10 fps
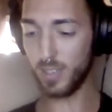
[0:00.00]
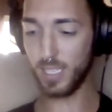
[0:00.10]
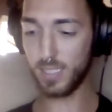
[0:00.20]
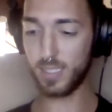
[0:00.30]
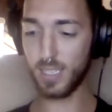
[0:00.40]

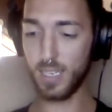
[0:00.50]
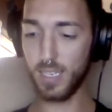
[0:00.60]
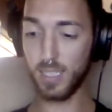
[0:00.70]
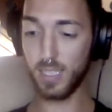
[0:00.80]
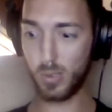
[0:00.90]

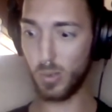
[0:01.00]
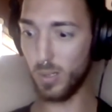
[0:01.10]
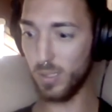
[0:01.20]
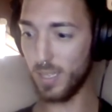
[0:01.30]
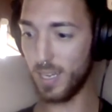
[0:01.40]
it's
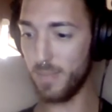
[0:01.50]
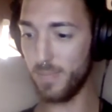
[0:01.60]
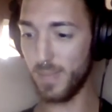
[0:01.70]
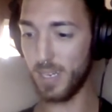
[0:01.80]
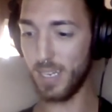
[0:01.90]
cool.
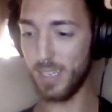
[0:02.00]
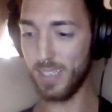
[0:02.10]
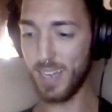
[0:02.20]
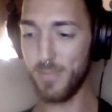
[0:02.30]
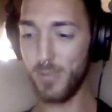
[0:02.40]

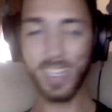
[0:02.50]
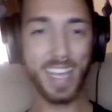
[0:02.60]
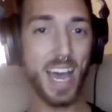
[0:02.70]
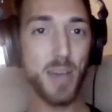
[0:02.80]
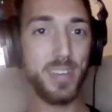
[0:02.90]
I'm really
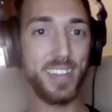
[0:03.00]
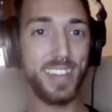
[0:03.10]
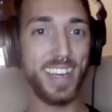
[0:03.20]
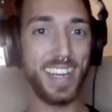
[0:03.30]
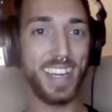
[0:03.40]
happy
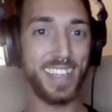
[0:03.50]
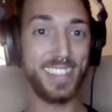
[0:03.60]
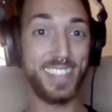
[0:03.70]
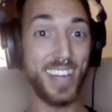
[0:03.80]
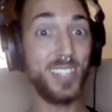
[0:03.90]
that I get to
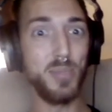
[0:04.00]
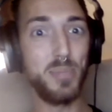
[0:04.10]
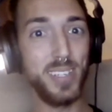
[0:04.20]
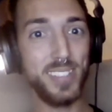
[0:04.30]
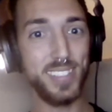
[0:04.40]
talk to you
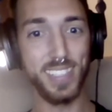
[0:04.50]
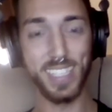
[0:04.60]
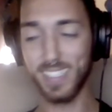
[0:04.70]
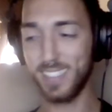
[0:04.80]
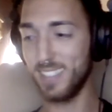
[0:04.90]
personally.
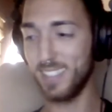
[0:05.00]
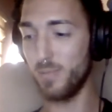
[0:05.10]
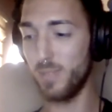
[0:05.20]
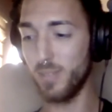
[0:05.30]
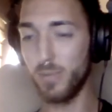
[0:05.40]
This is a
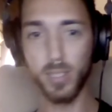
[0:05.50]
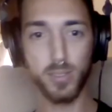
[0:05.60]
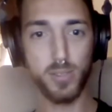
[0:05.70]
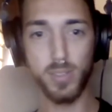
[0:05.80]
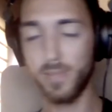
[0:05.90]
real
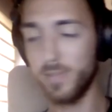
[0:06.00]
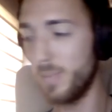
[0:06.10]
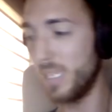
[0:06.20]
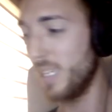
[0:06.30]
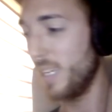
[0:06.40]
treat for
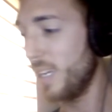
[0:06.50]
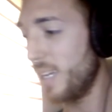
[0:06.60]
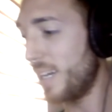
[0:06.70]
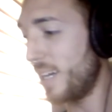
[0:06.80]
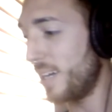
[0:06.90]
me.
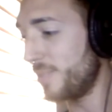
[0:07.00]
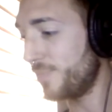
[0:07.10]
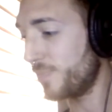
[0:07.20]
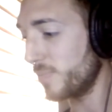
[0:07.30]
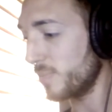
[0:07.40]

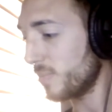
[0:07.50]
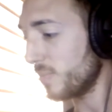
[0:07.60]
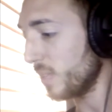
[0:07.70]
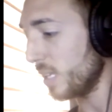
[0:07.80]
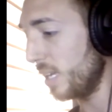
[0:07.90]

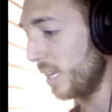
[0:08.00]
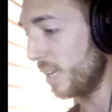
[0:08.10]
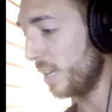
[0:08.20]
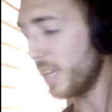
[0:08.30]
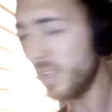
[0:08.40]

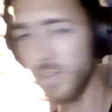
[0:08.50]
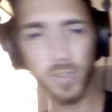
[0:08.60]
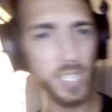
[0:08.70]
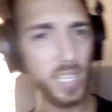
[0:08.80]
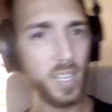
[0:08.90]
And thank you for
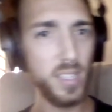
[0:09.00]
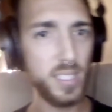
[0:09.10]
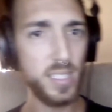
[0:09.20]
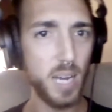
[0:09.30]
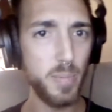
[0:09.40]
taking the
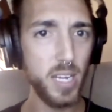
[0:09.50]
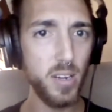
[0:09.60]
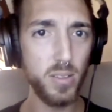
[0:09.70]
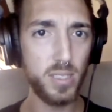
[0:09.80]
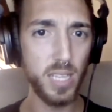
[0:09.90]
time. I know
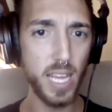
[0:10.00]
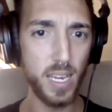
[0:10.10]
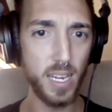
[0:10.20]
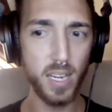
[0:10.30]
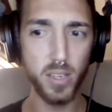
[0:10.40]
it's late,
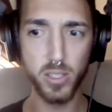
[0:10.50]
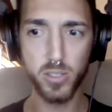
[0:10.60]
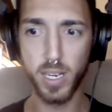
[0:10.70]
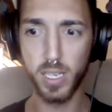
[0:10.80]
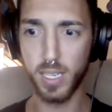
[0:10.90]
and I know you're
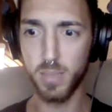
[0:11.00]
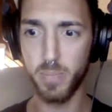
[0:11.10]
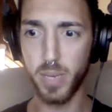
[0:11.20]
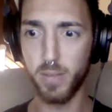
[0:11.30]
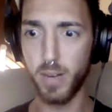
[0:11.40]
trying to get to
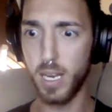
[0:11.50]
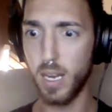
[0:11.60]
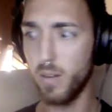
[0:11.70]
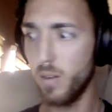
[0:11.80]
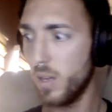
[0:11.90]
bed right
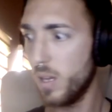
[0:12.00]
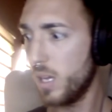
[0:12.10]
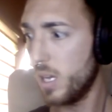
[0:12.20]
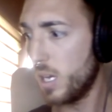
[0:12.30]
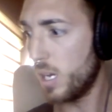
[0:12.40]

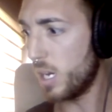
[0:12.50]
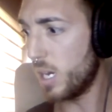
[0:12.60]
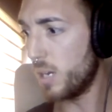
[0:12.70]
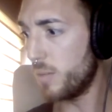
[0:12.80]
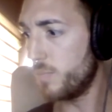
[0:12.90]

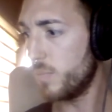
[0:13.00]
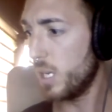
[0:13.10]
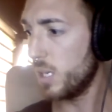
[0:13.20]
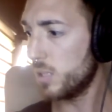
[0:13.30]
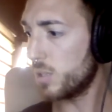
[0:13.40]
now.
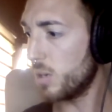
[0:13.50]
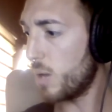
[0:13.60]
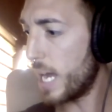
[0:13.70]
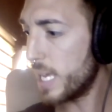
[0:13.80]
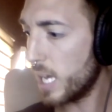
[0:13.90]
So
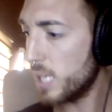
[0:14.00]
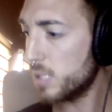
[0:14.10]
I guess